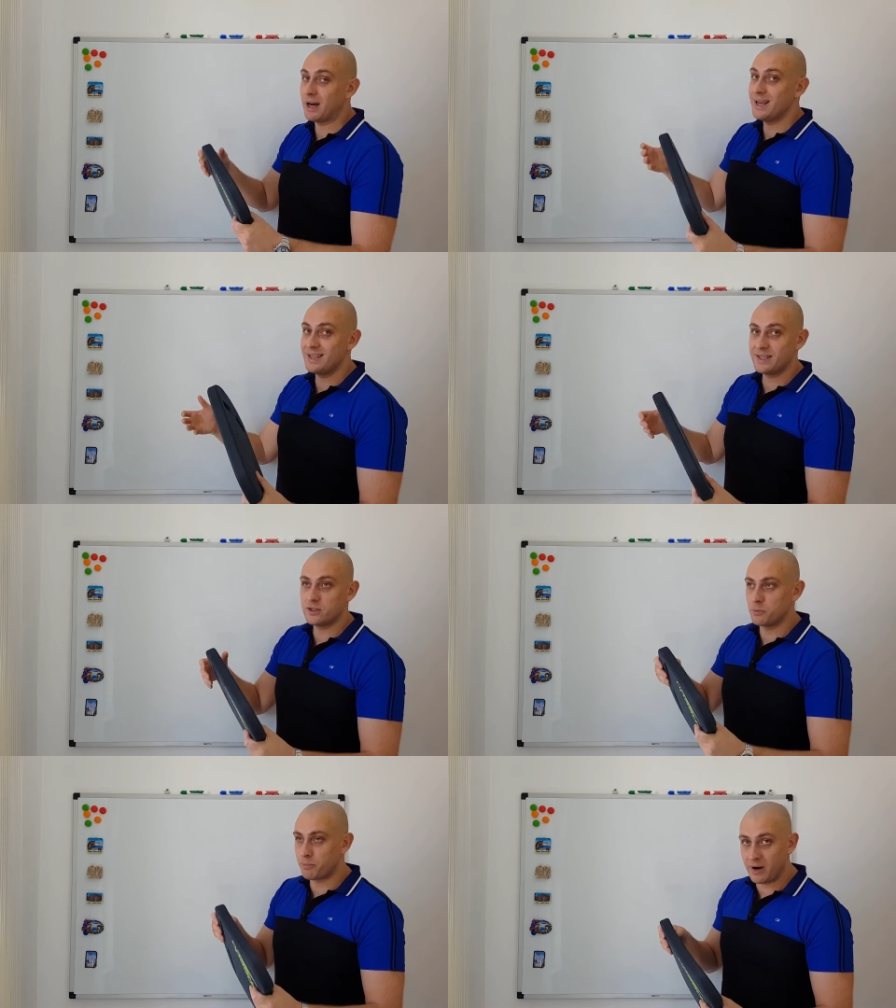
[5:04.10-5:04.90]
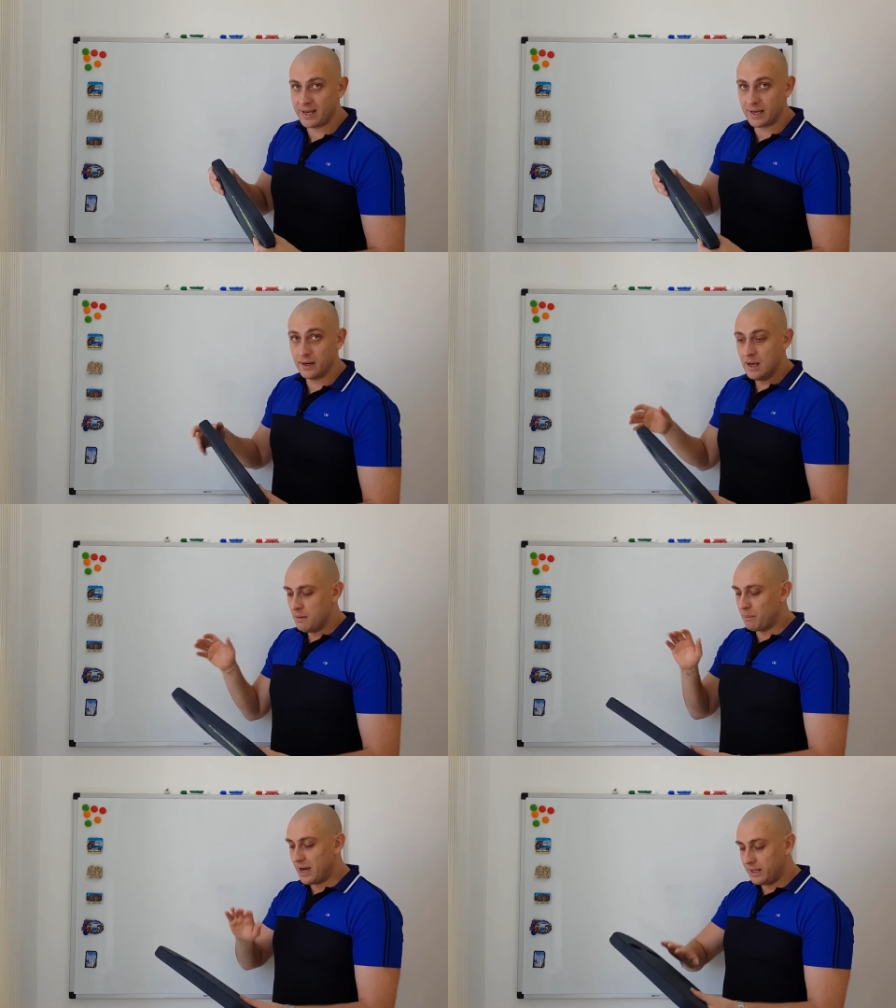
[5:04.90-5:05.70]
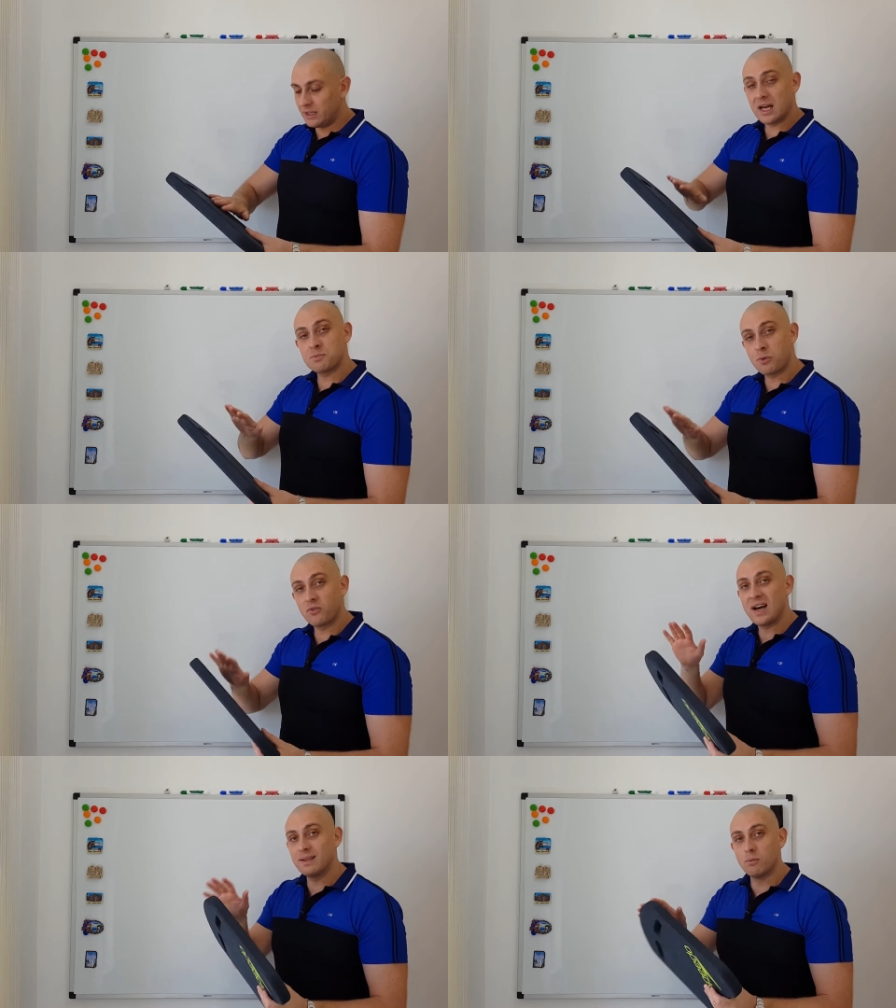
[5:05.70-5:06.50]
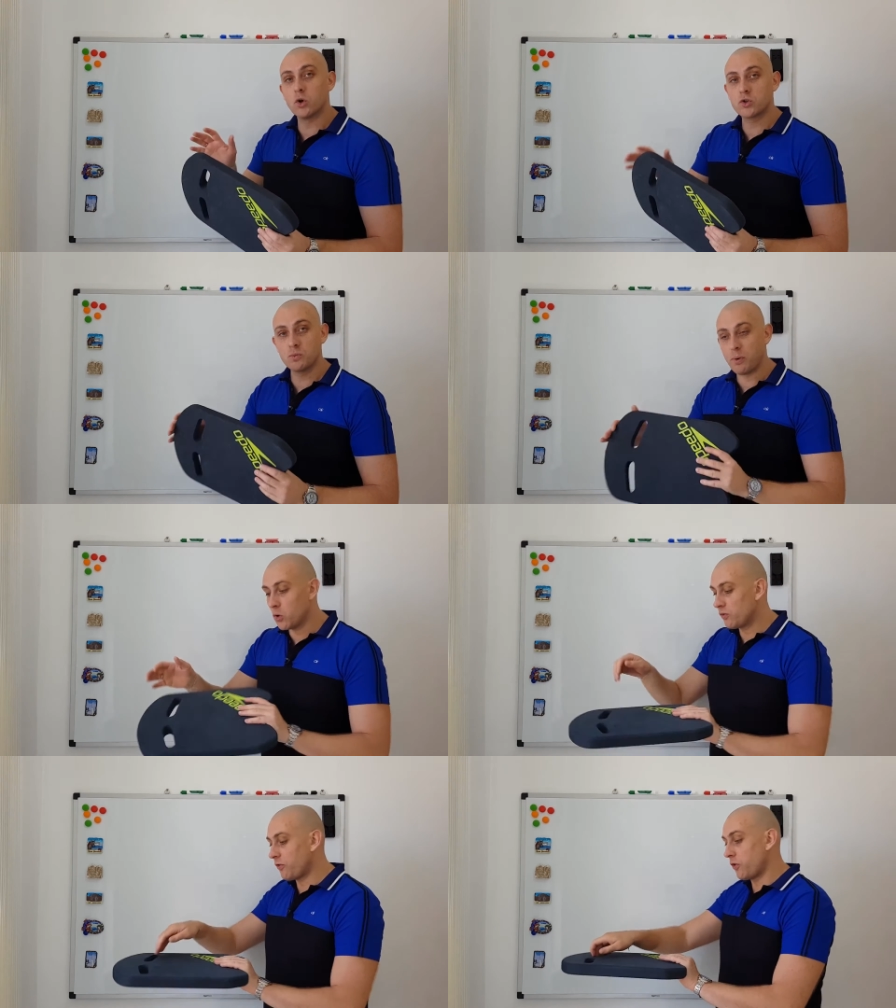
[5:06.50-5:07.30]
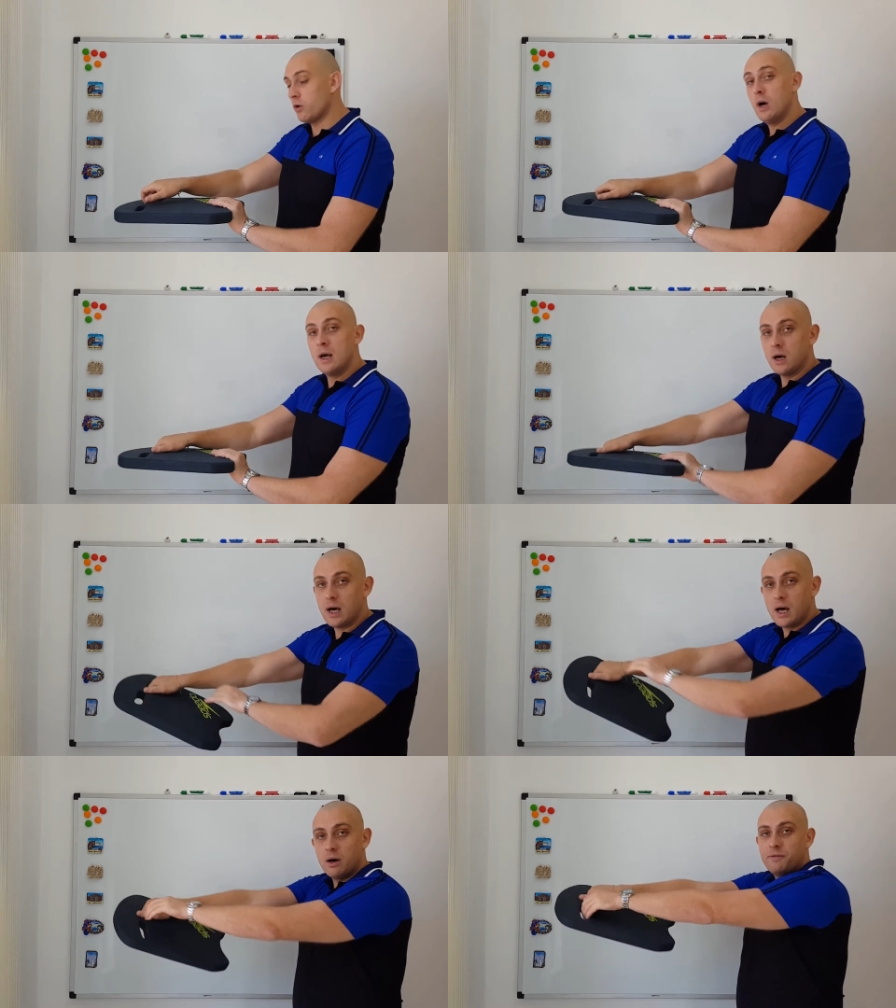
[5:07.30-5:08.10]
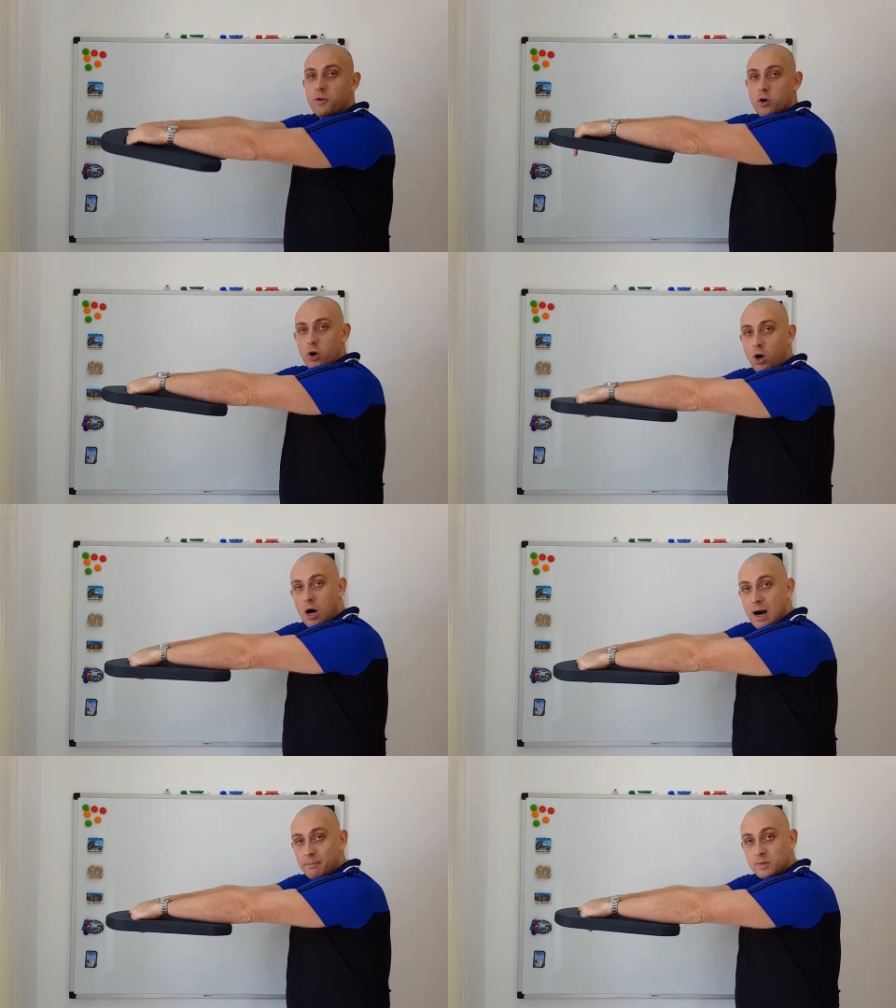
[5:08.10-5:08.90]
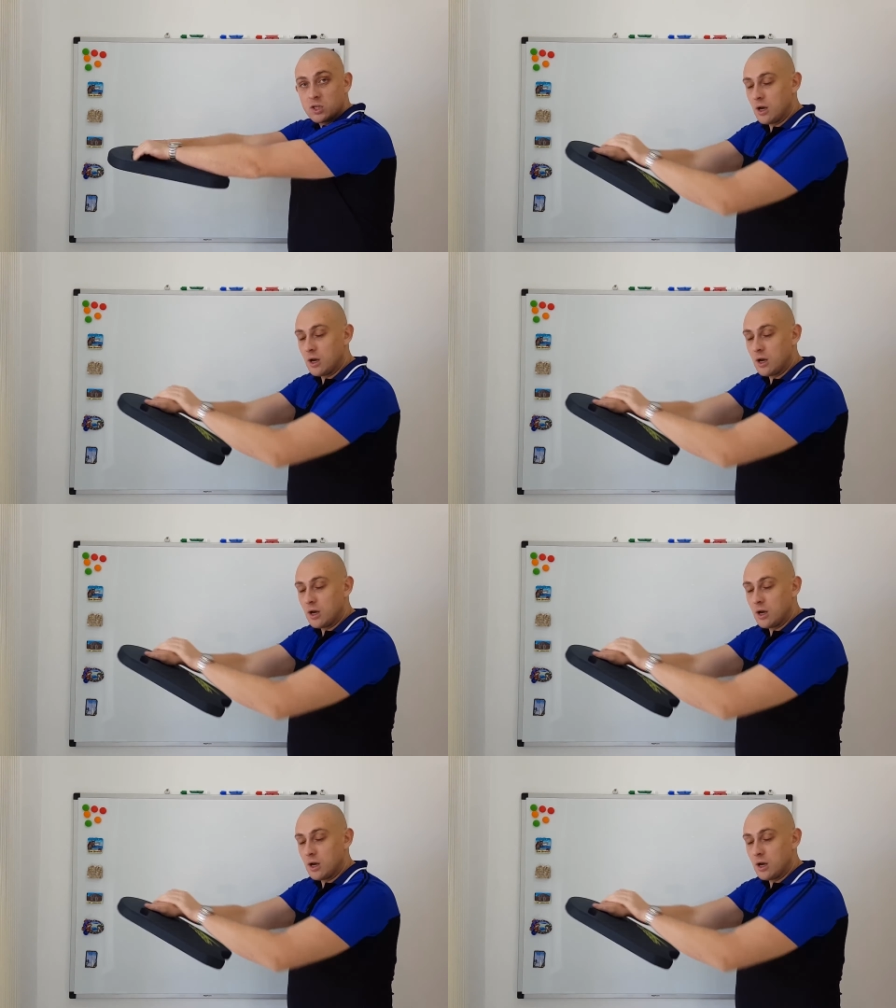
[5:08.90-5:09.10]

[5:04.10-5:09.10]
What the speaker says: but easy to break it, but it does provide more support for your arms.